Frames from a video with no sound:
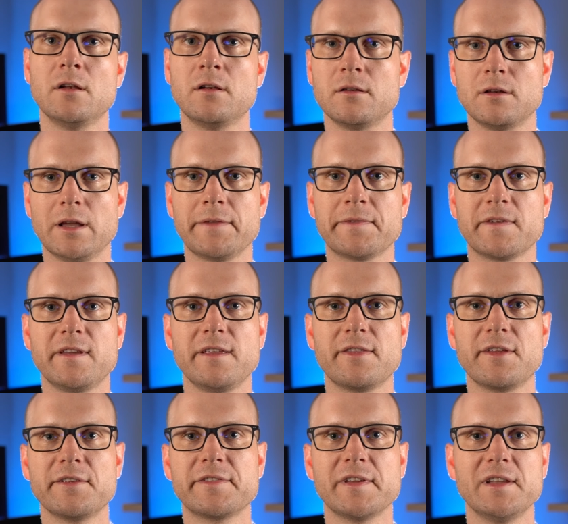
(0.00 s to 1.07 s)
Let's see
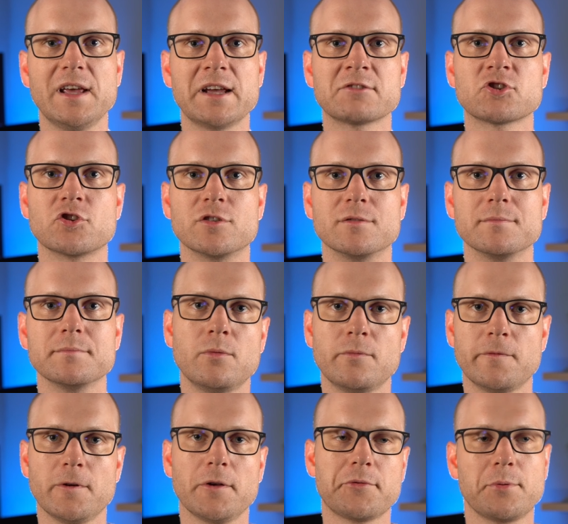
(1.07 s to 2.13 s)
this in action.
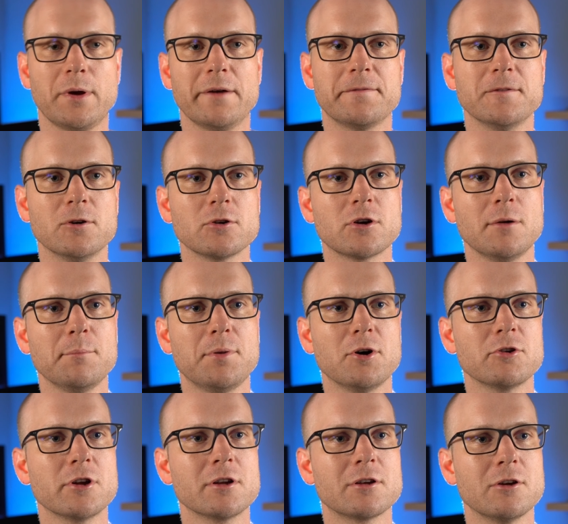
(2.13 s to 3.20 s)
First we have no
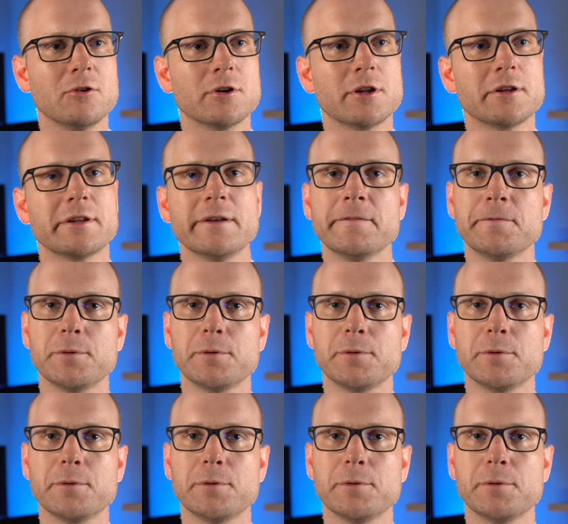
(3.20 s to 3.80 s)
component loaded. If